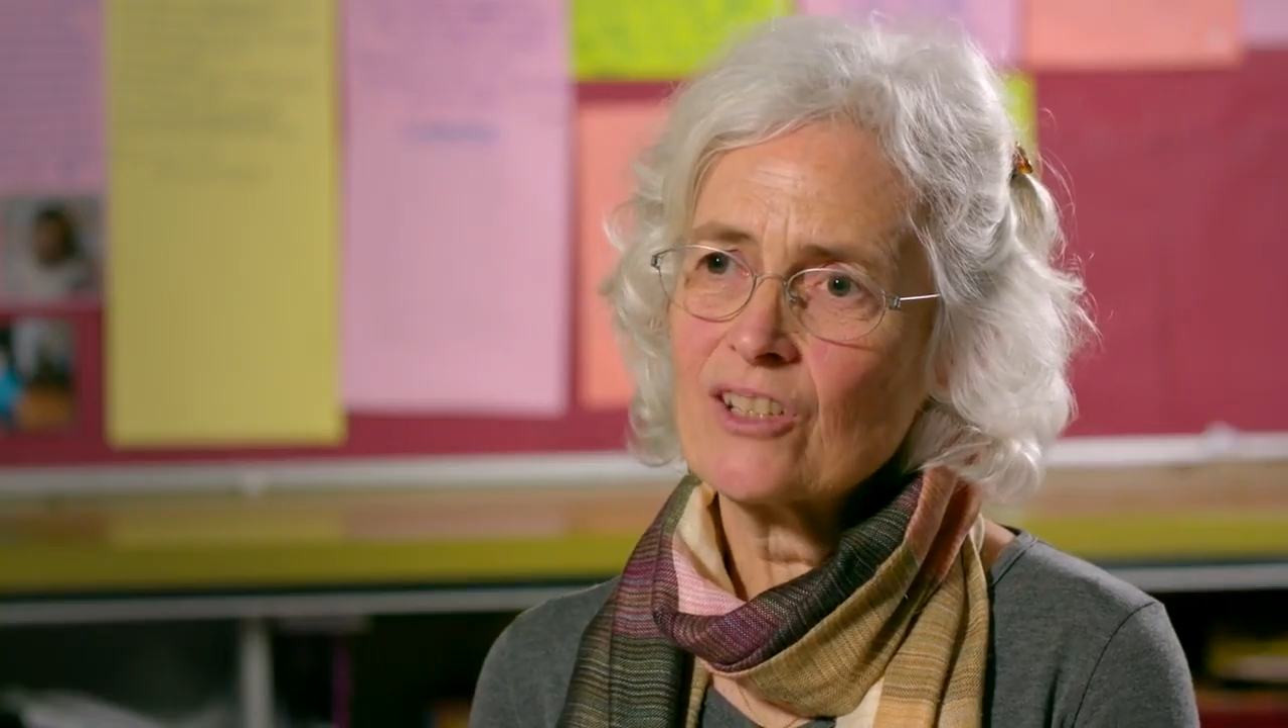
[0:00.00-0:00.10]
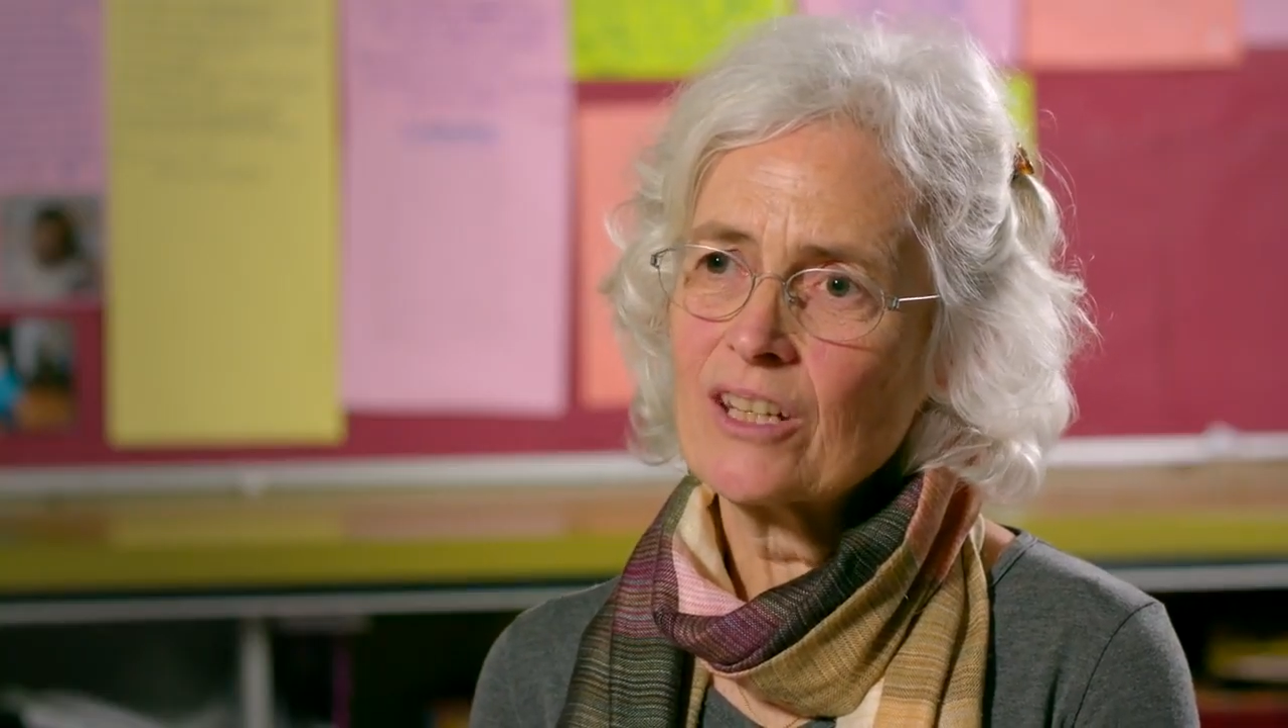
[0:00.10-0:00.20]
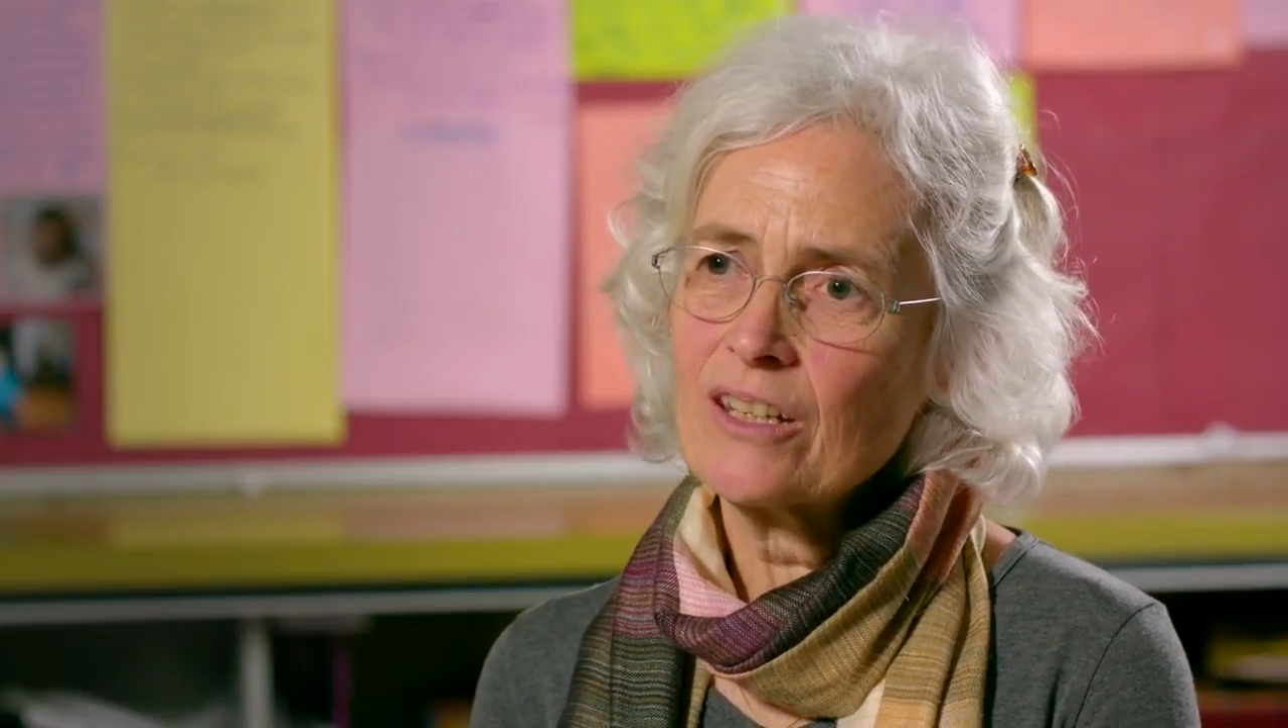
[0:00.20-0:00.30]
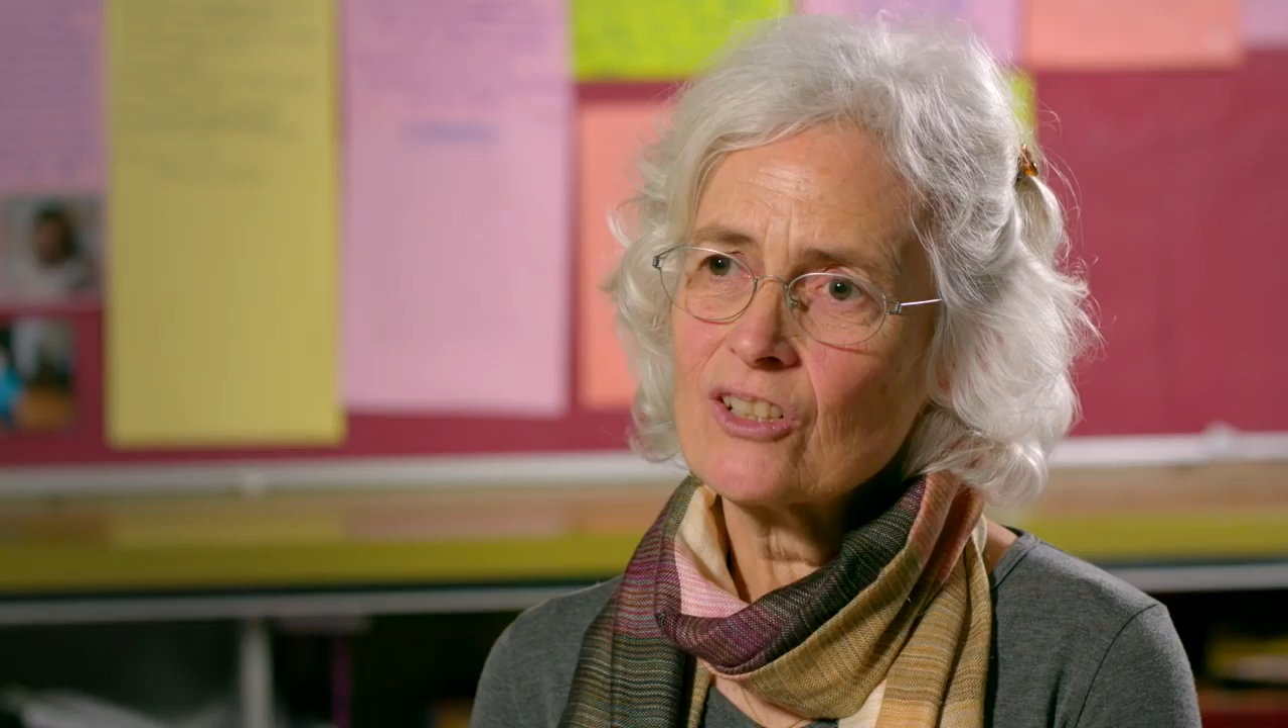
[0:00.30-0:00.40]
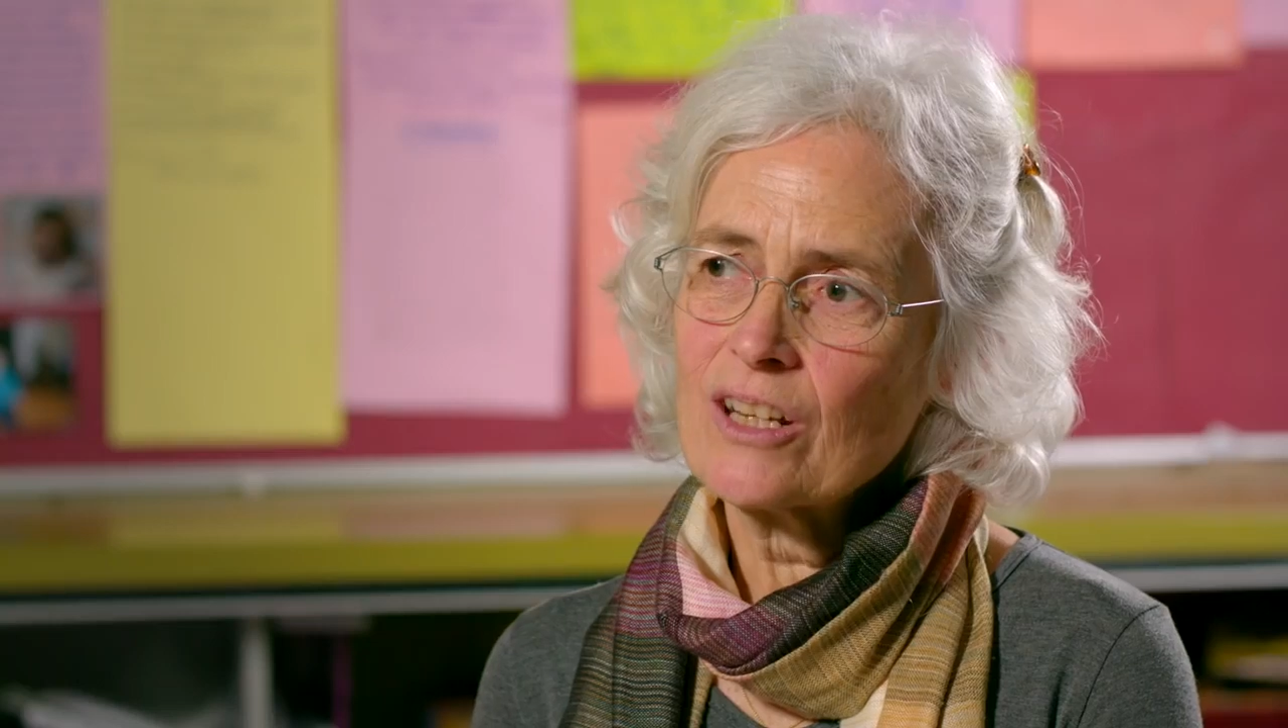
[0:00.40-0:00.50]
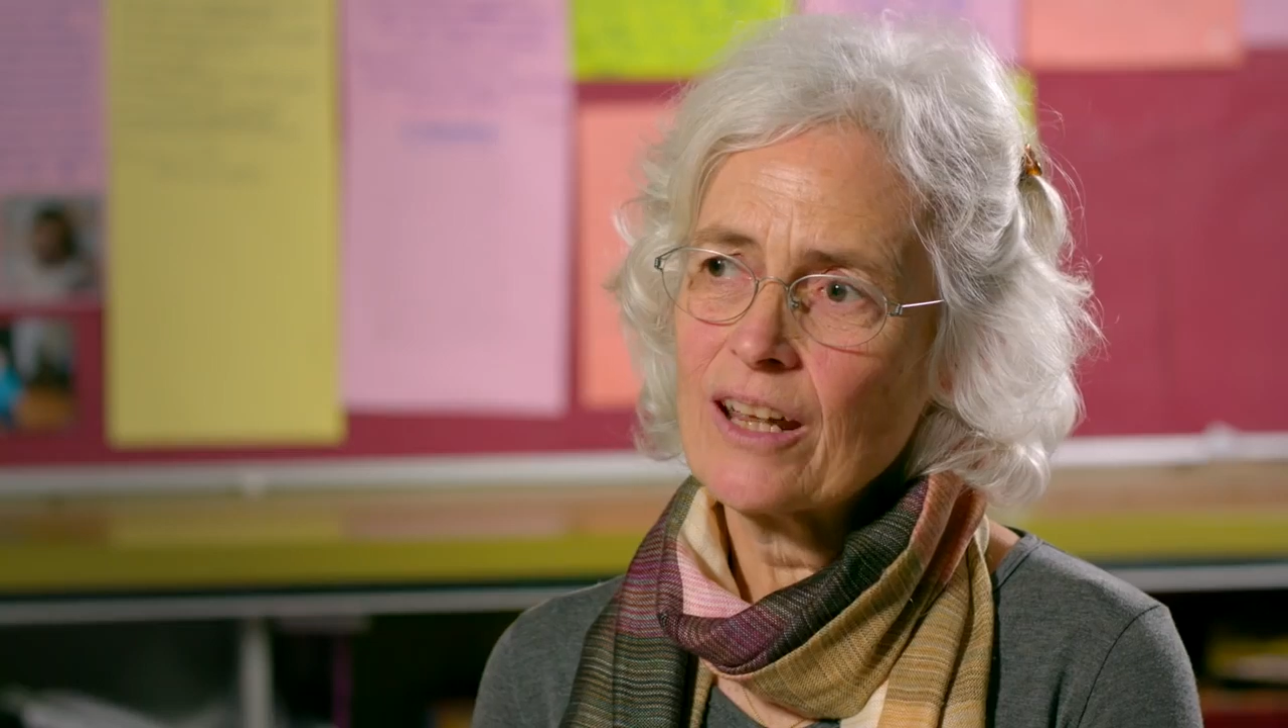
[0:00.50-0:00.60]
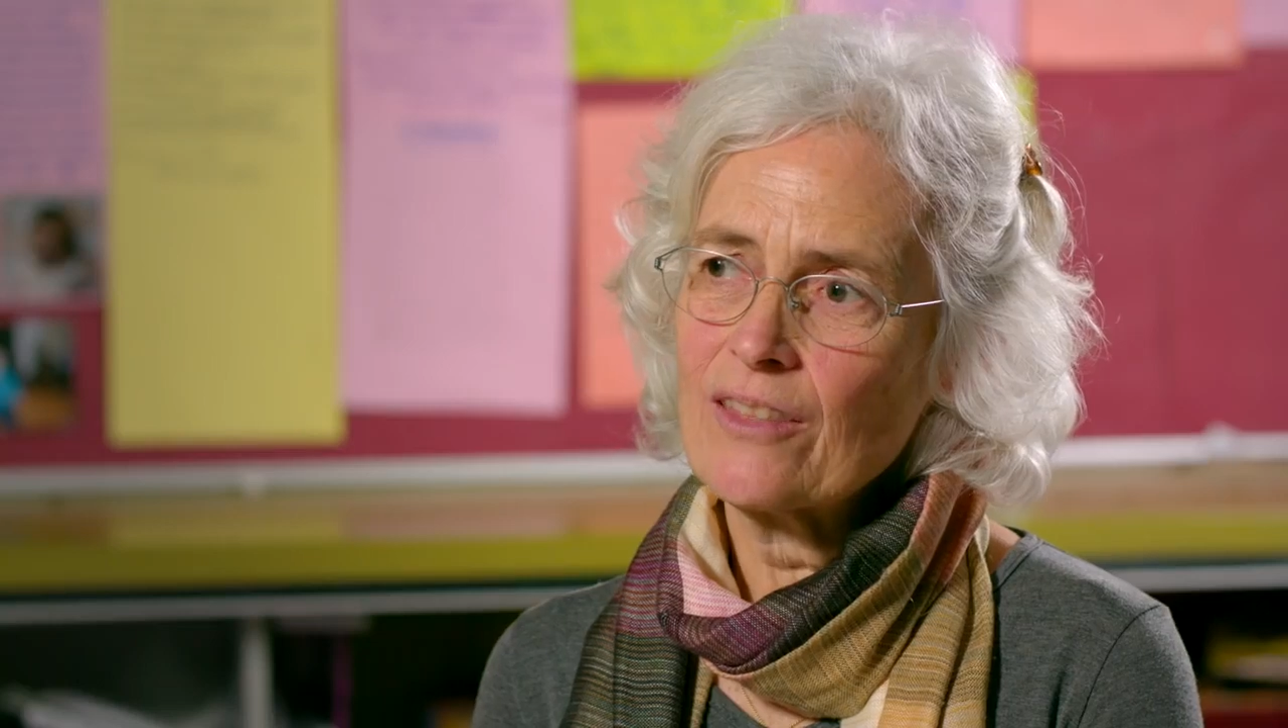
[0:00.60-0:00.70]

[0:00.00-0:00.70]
education,